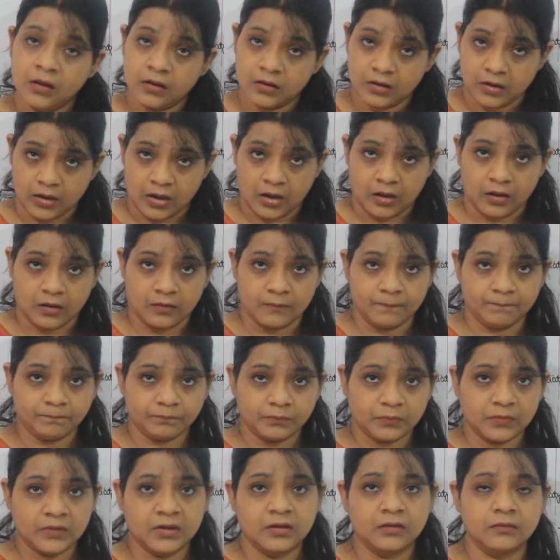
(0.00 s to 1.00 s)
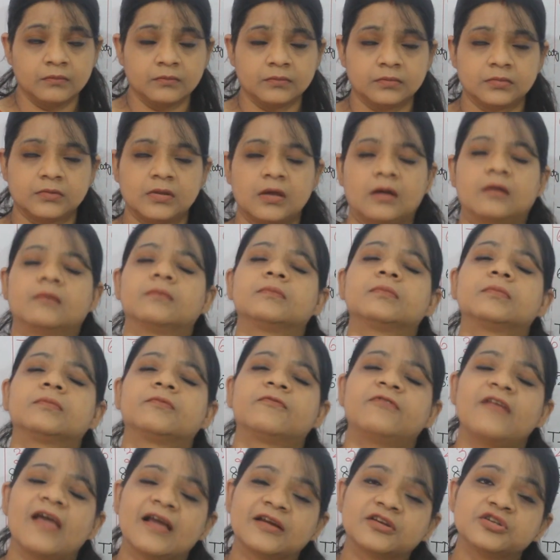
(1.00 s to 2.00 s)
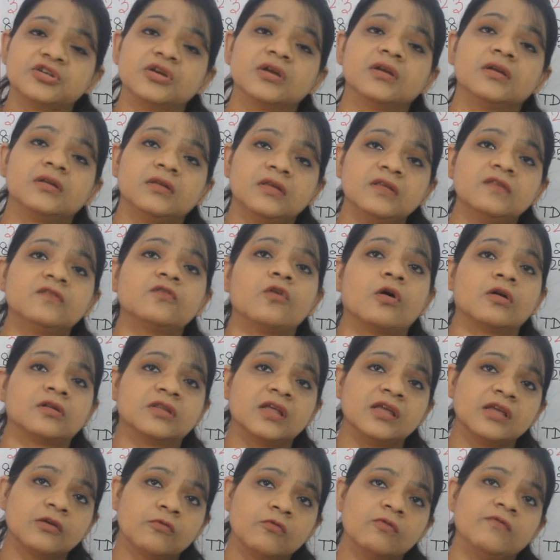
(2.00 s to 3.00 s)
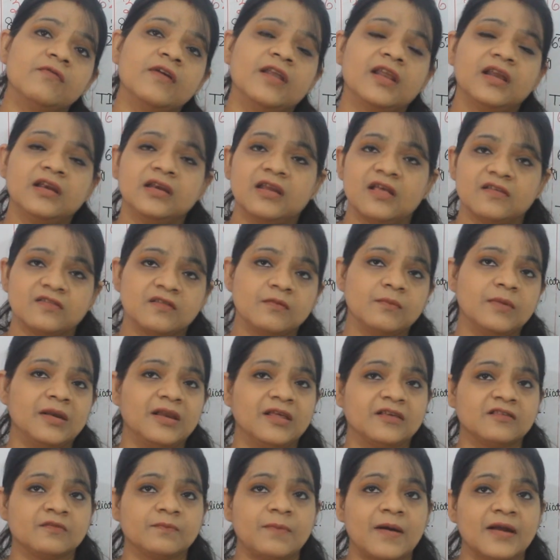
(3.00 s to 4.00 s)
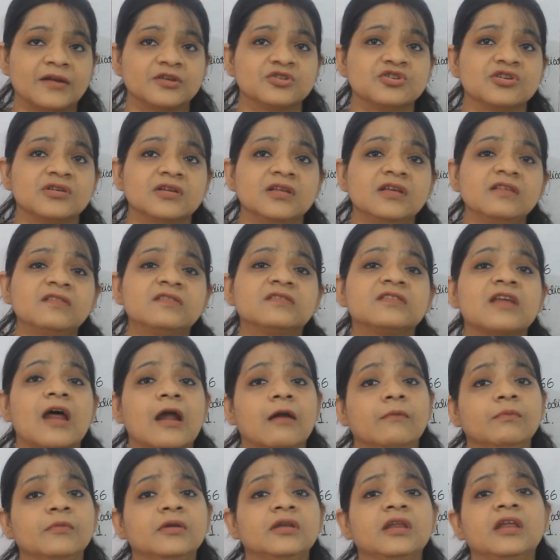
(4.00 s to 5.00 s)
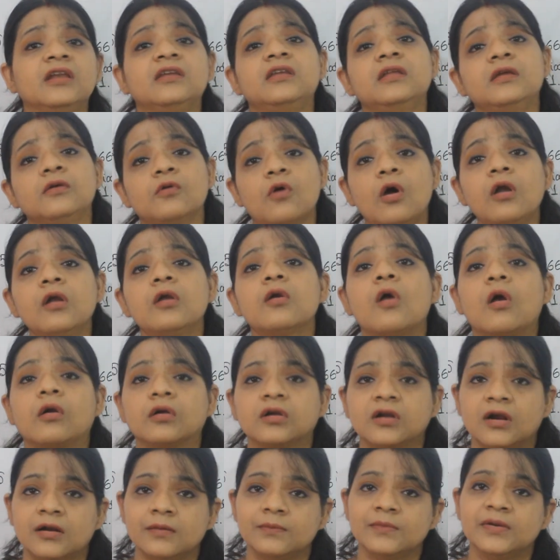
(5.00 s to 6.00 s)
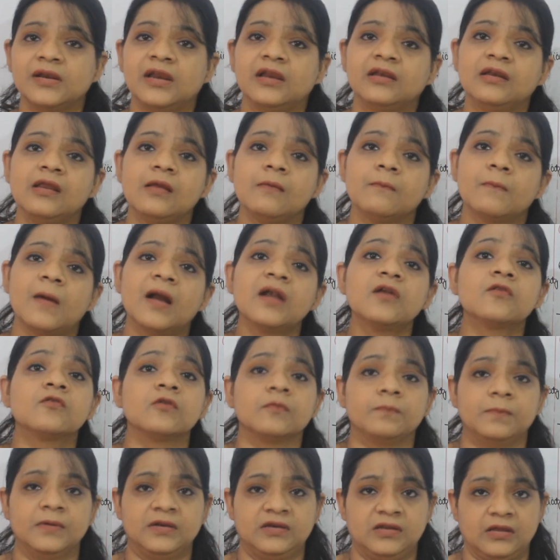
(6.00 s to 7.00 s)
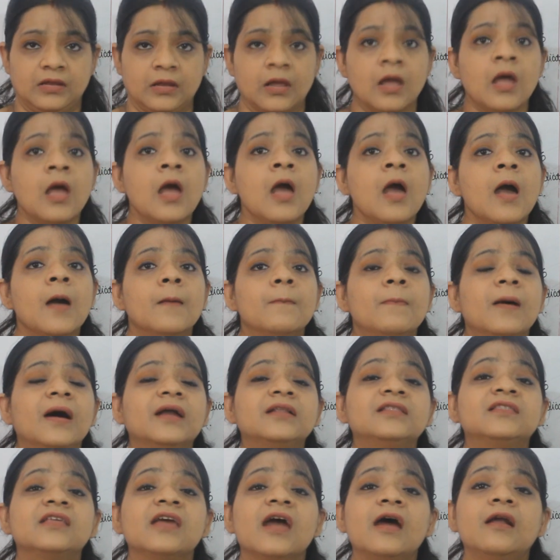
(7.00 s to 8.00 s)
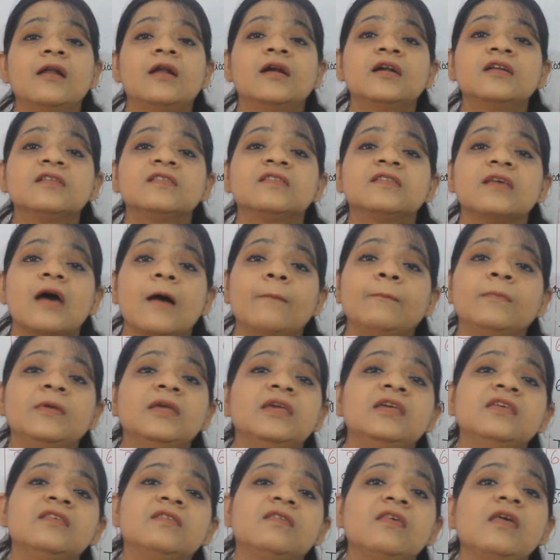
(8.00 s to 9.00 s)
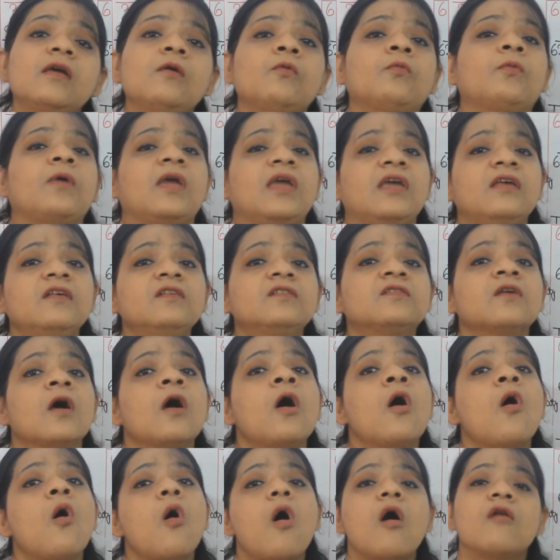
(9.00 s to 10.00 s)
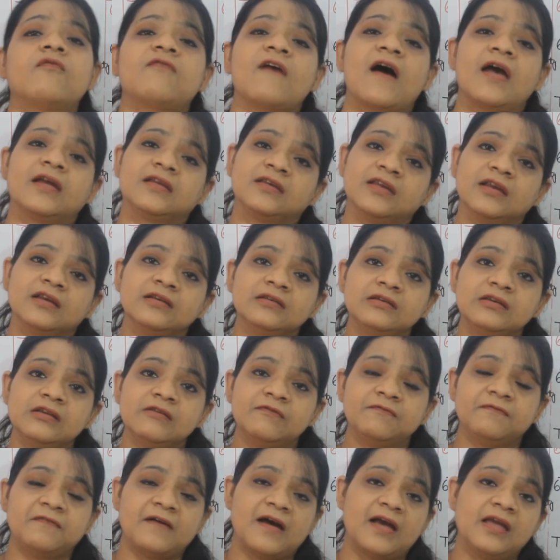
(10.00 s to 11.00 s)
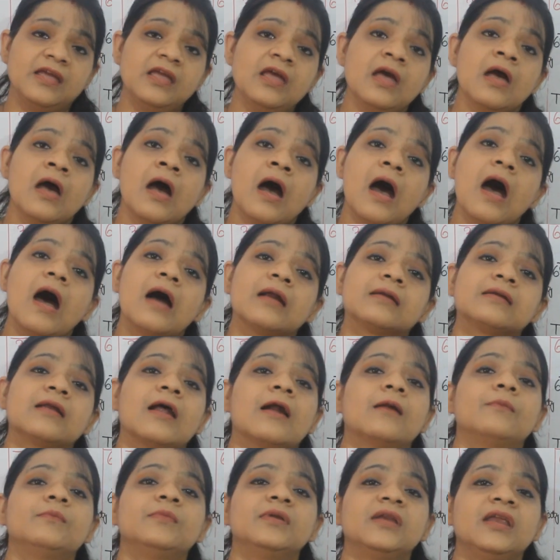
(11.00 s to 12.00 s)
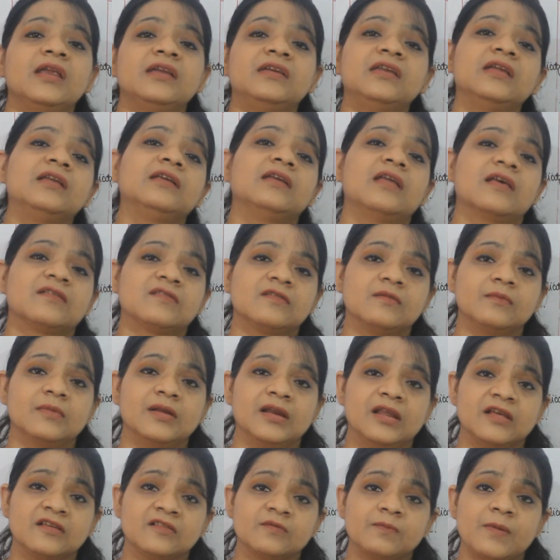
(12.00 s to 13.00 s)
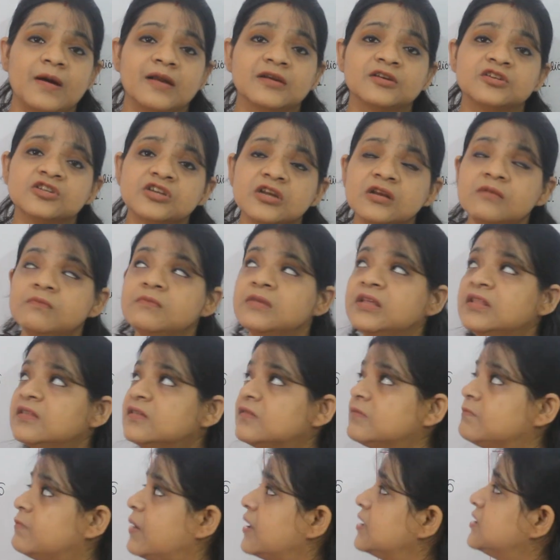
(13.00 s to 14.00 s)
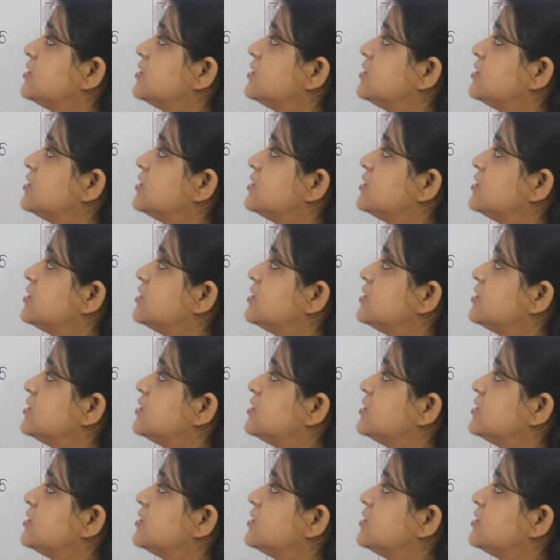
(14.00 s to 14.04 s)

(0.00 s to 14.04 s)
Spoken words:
the fraction is, or the equivalent decimal expansion is terminating or non-terminating but repeating. But there are some easy ways of identify a terminating decimal expansion. Means